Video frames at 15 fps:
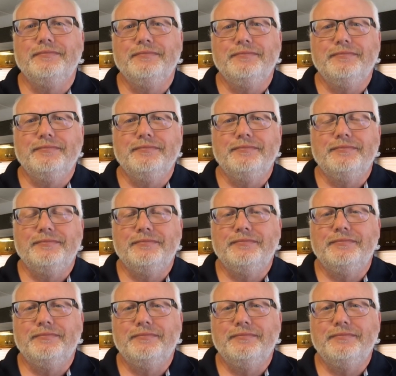
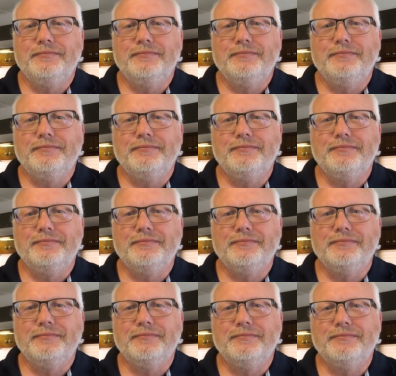
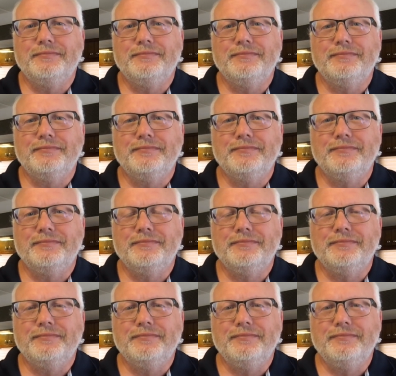
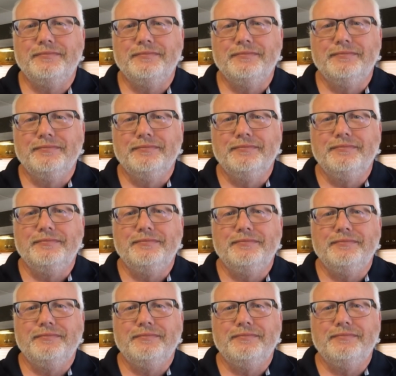
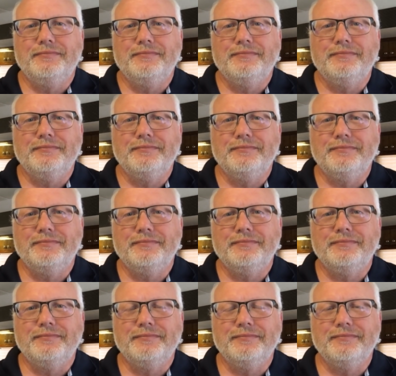
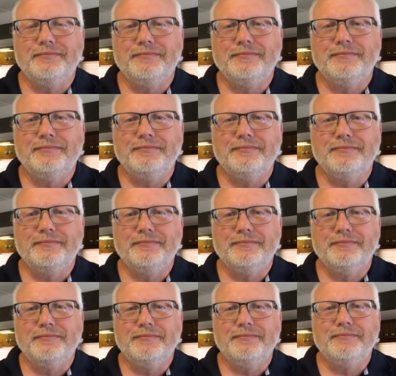
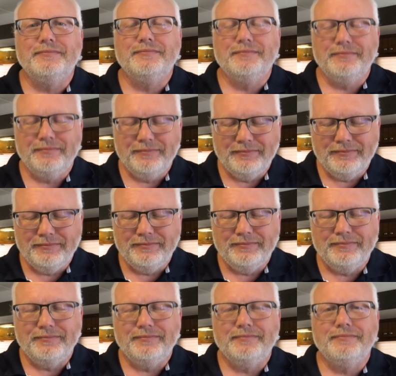
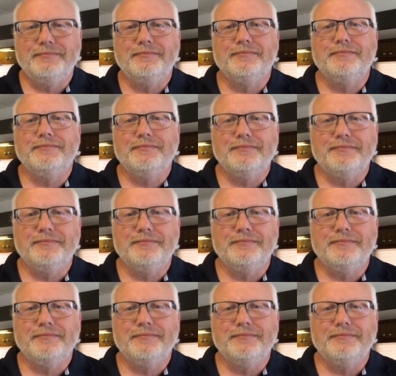This person isn't speaking.